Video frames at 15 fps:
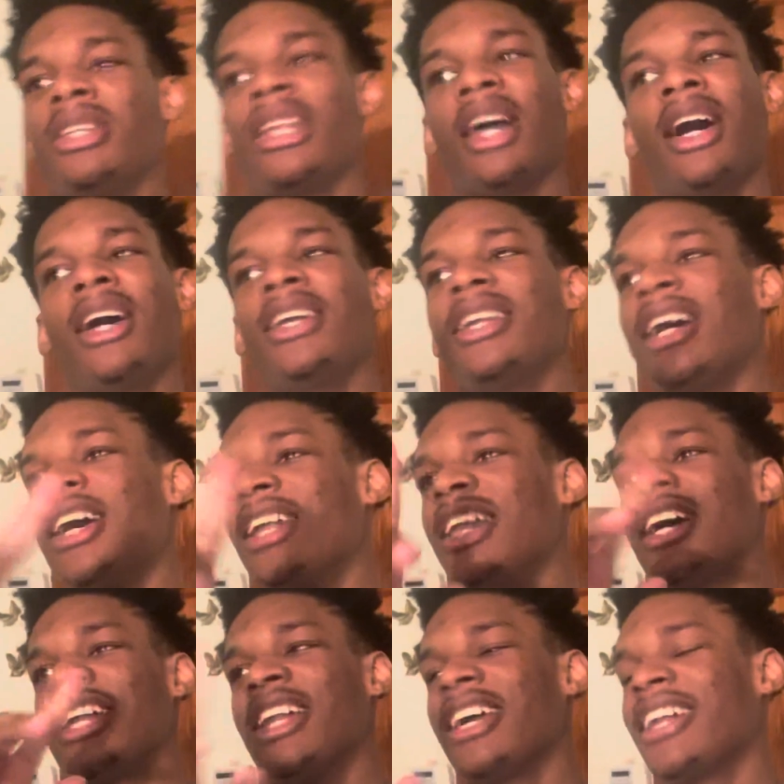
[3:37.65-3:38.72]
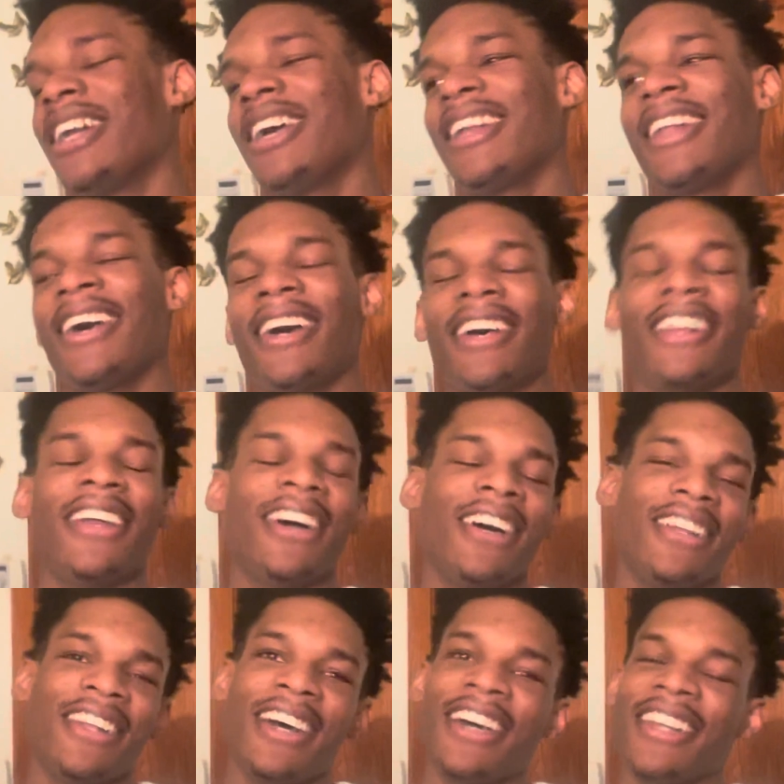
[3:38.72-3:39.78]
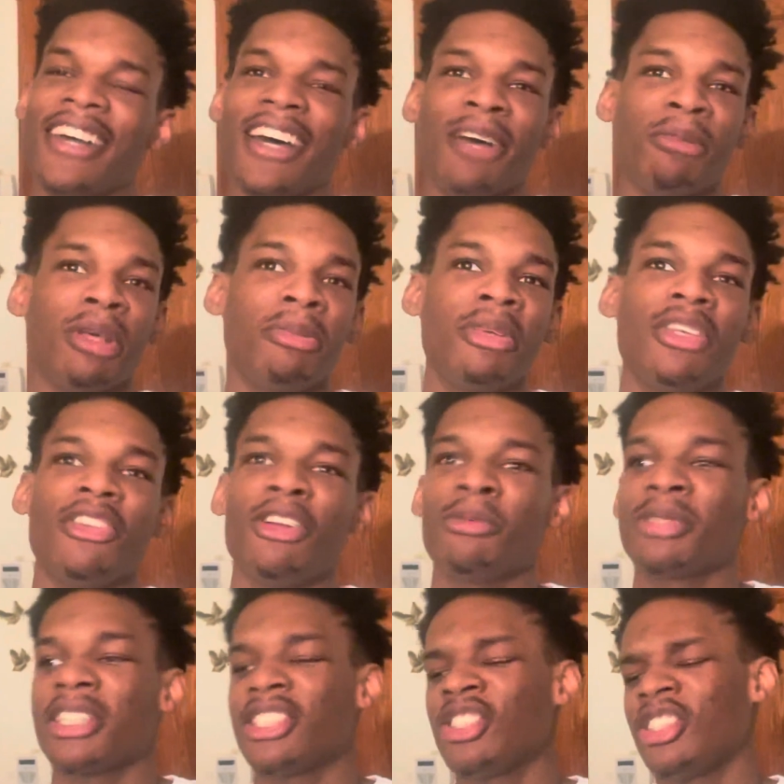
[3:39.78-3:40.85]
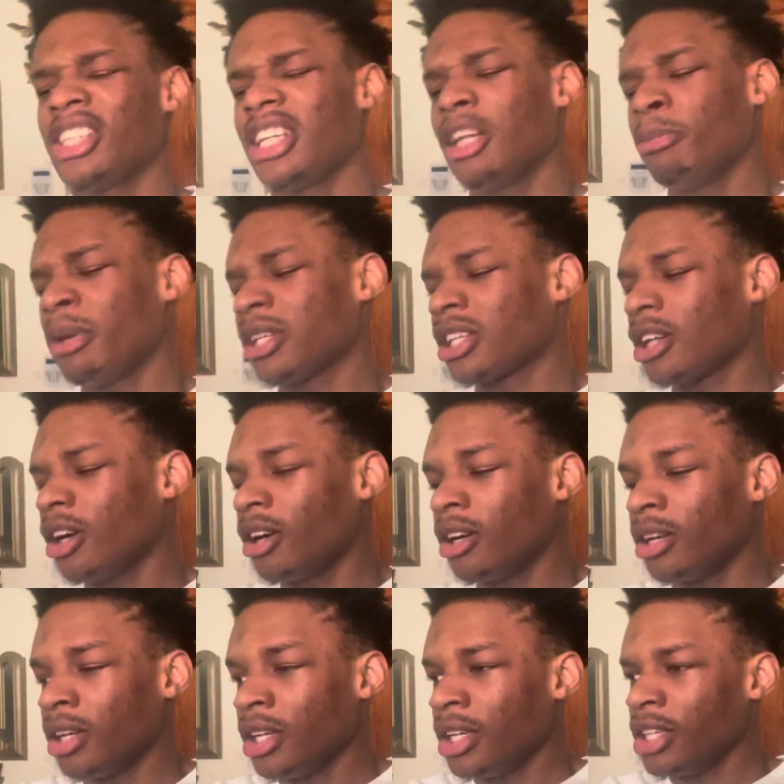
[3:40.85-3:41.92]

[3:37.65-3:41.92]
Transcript: Like, nah, baby. You know what I'm saying? So she getting up out the car.